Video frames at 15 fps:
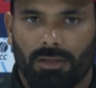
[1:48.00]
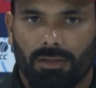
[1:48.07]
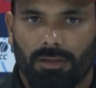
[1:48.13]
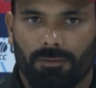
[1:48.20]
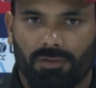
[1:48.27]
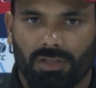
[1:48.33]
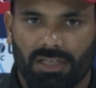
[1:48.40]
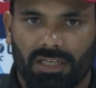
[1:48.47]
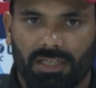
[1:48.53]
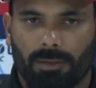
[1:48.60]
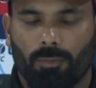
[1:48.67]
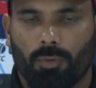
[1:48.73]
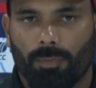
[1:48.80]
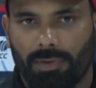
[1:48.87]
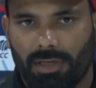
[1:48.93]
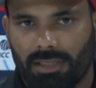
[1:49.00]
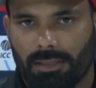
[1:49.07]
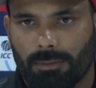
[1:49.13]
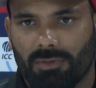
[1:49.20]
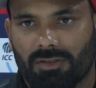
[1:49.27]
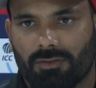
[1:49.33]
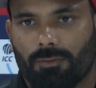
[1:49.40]
if they get a
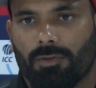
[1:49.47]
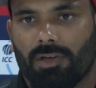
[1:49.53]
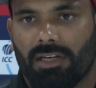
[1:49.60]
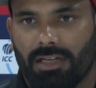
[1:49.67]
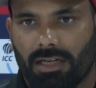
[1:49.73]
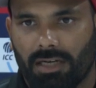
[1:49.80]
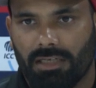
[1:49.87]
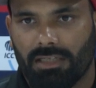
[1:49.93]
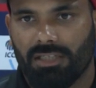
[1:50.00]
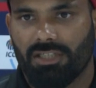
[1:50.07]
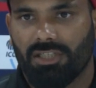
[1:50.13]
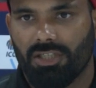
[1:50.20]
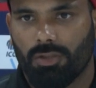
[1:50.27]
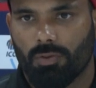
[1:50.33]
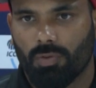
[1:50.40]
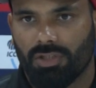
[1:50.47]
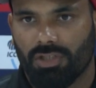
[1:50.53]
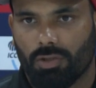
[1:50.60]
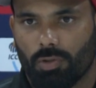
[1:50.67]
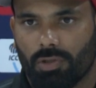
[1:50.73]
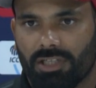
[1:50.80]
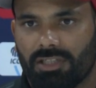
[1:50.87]
momentum, it's very hard in
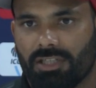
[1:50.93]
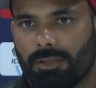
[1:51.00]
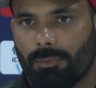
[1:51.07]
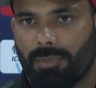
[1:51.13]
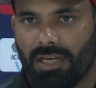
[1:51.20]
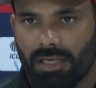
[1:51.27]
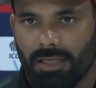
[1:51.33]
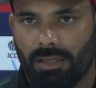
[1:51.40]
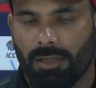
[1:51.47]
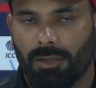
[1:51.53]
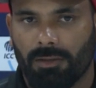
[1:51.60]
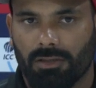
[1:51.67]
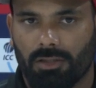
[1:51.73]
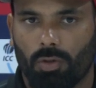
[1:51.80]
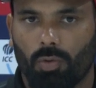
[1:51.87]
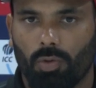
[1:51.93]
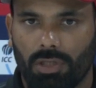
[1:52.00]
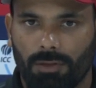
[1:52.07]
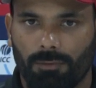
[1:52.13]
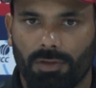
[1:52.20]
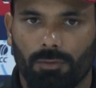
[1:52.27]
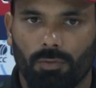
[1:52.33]
T20 to get it back. The
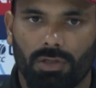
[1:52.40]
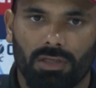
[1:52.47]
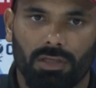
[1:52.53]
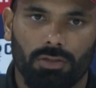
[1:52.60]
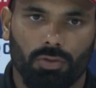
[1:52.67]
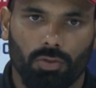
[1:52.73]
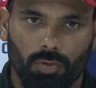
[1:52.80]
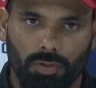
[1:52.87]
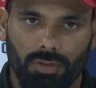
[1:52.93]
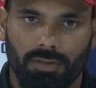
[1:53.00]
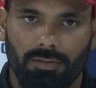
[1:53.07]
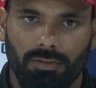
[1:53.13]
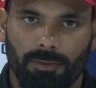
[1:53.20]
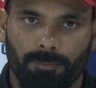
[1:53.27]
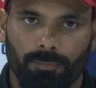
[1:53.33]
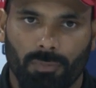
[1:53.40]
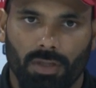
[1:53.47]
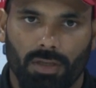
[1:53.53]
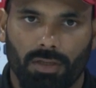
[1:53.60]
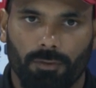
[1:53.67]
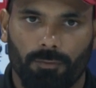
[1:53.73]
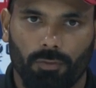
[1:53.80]
only way we can do is
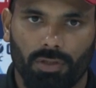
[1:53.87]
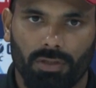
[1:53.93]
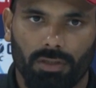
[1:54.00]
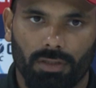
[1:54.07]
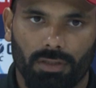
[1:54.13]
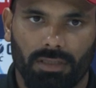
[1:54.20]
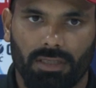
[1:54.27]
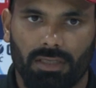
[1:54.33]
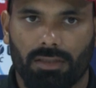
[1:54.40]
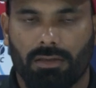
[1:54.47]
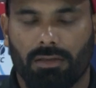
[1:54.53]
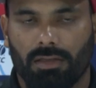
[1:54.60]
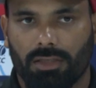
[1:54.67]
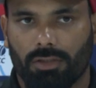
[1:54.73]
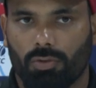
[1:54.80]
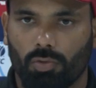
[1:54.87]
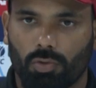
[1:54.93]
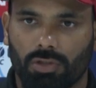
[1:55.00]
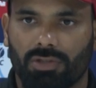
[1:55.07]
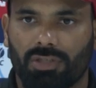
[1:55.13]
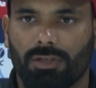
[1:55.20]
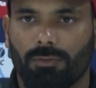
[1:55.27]
if we get like two
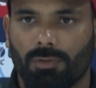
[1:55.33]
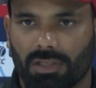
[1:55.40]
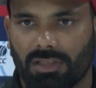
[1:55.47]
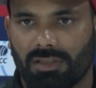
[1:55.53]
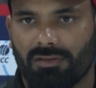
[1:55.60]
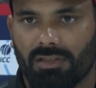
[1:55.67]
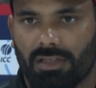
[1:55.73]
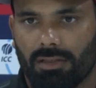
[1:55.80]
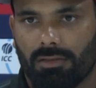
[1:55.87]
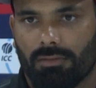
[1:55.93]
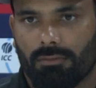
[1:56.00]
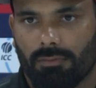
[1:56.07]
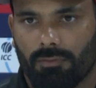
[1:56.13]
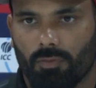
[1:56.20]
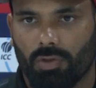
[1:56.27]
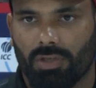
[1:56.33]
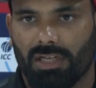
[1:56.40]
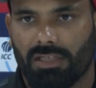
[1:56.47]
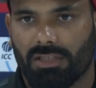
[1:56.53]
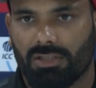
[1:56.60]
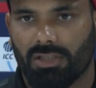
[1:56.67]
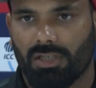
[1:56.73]
or three wickets, then we
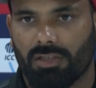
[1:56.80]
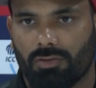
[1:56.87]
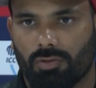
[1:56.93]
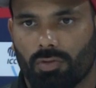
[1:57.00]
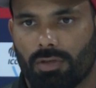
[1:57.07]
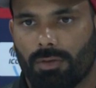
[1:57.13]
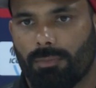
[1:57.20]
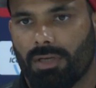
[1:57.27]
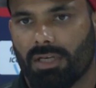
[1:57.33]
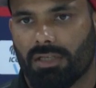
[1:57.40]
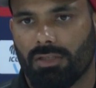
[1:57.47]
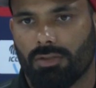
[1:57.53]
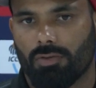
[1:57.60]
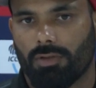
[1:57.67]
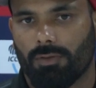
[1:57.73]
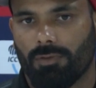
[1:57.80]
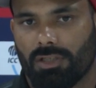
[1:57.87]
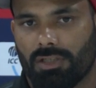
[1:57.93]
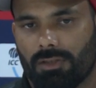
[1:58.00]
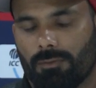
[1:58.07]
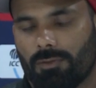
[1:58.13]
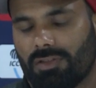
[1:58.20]
get a chance to come back into the
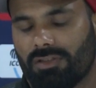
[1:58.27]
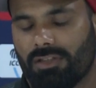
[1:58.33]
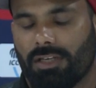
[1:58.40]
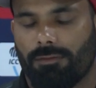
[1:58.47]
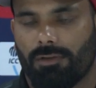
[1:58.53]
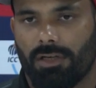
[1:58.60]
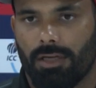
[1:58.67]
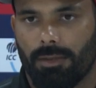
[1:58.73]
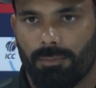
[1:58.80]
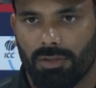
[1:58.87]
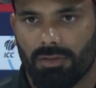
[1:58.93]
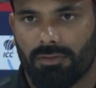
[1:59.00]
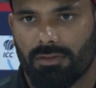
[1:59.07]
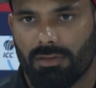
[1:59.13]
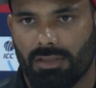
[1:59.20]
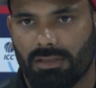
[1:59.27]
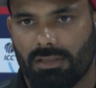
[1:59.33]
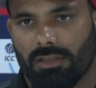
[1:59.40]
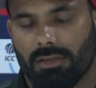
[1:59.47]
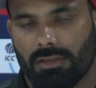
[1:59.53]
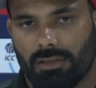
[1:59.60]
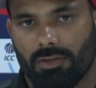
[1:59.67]
wicket, which never happens. I
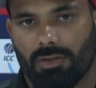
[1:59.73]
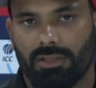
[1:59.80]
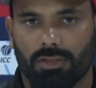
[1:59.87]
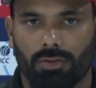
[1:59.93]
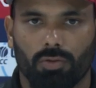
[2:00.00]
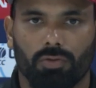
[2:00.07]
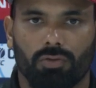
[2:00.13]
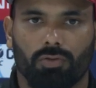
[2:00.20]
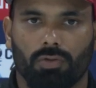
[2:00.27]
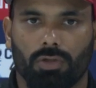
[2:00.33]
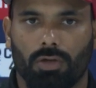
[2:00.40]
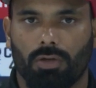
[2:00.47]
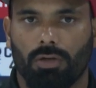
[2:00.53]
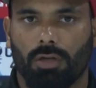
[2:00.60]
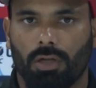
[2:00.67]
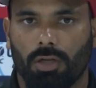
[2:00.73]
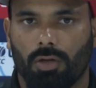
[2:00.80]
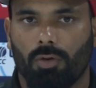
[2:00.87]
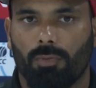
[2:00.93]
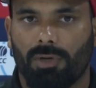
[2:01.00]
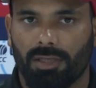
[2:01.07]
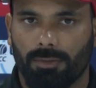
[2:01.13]
think credit goes to the
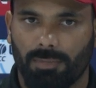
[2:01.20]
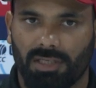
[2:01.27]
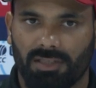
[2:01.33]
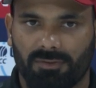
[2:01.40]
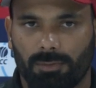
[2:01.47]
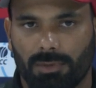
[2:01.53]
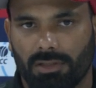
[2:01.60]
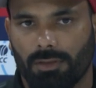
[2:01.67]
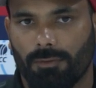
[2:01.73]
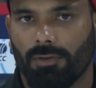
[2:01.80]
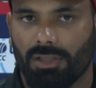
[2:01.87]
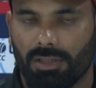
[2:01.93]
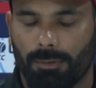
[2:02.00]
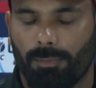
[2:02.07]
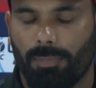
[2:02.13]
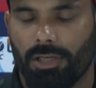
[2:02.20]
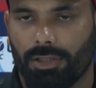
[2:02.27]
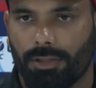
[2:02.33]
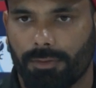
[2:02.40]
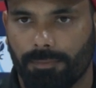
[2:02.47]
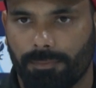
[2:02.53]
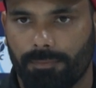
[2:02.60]
Oman batsmen, the way they played.